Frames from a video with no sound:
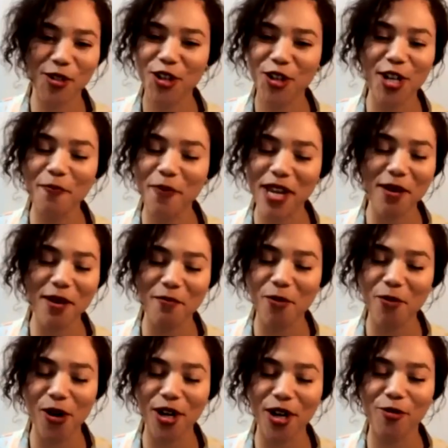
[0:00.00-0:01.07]
couldn't be
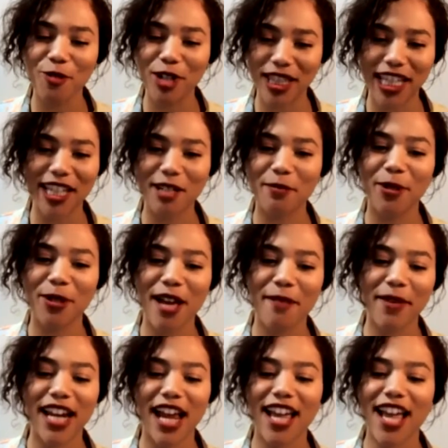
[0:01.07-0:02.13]
more relatable. I
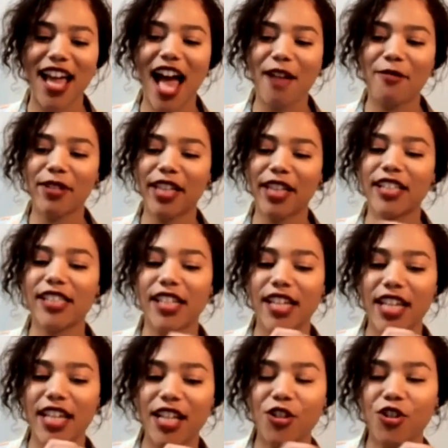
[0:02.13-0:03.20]
mean, I related to
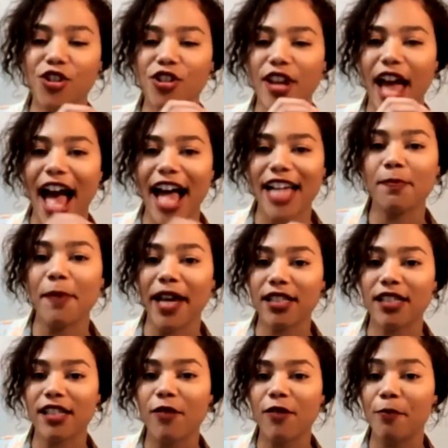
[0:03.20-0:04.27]
each aspects
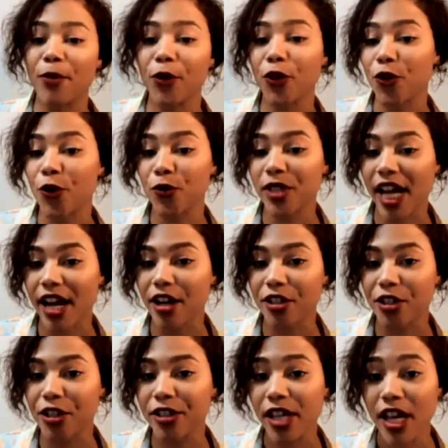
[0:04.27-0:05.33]
of both of those
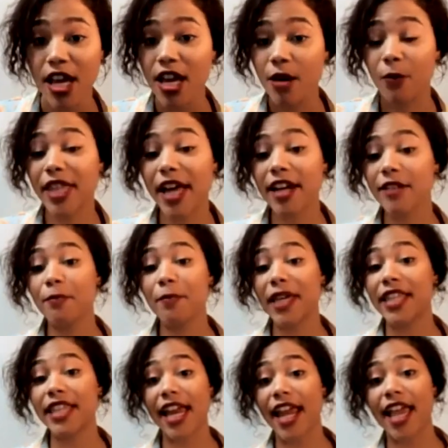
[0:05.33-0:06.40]
characters without even being
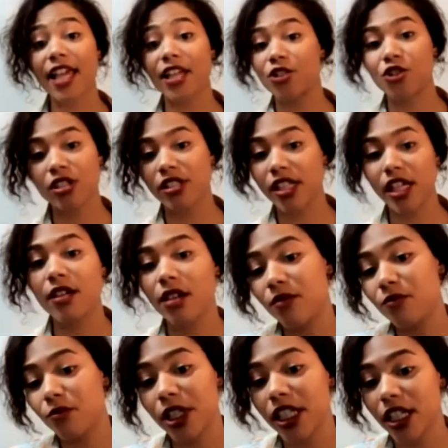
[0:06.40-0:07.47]
that age. Just it
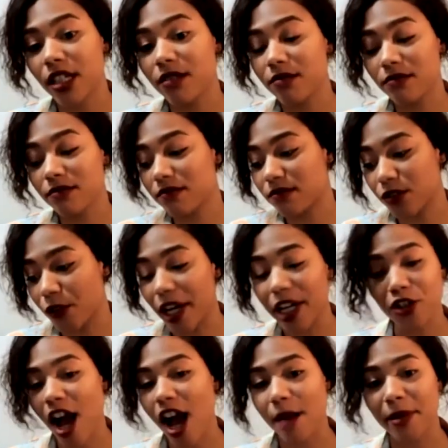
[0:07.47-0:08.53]
really great
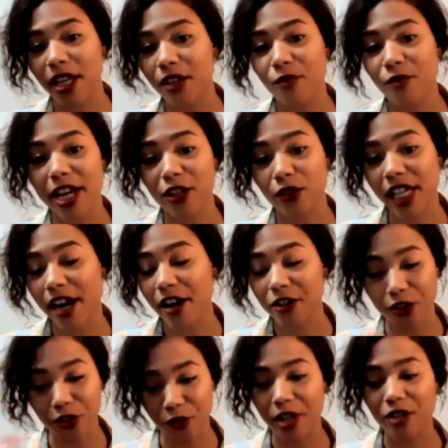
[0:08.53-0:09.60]
job in writing those
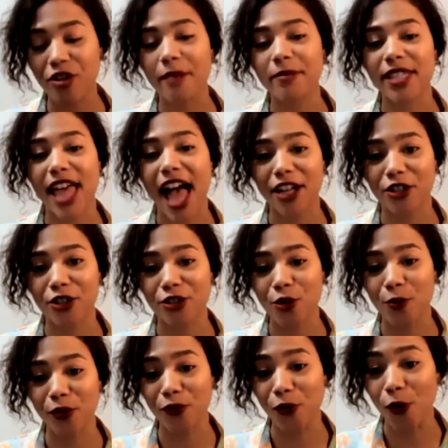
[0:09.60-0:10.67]
characters. Great job to the actors who
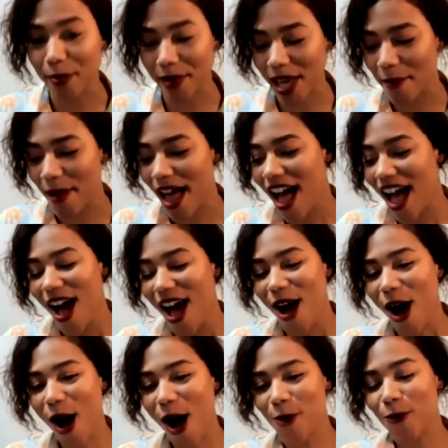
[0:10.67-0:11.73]
performed them.
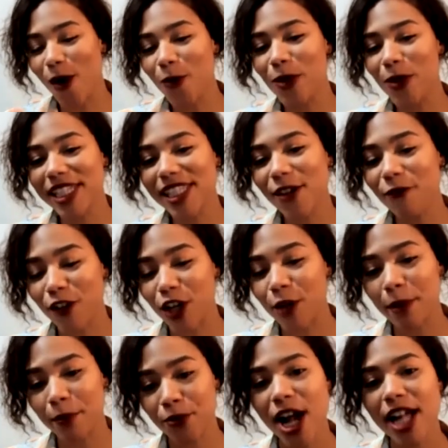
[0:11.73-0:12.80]
What was the
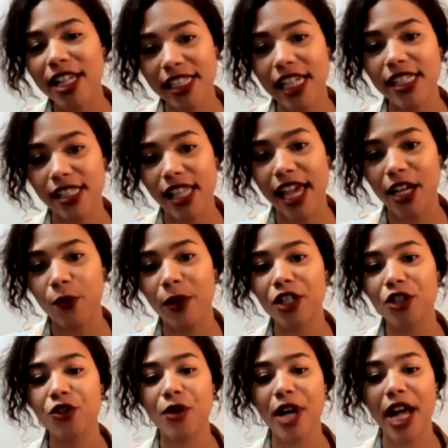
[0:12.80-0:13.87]
filming process like? When
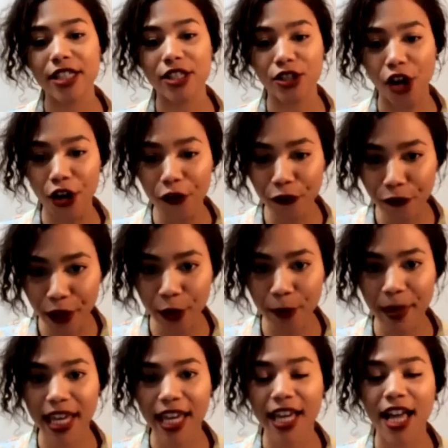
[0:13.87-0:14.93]
did you guys start
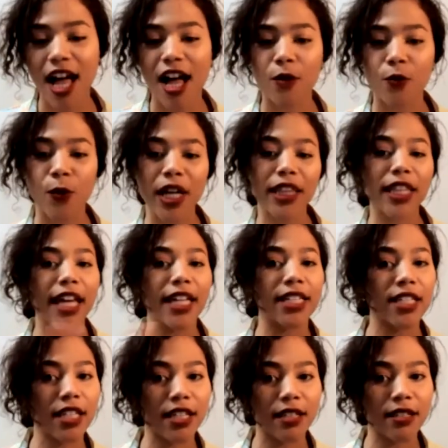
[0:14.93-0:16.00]
filming? What led
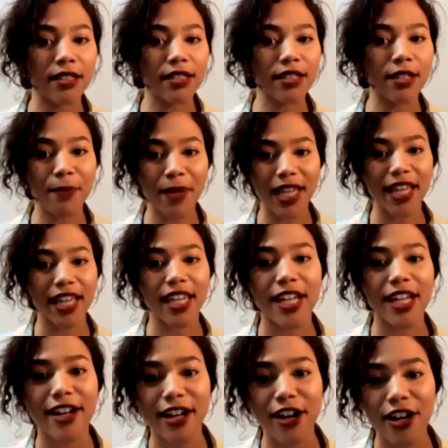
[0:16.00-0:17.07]
to being it here
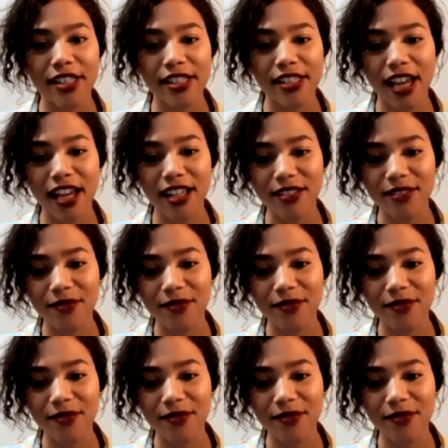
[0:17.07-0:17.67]
at Garden State?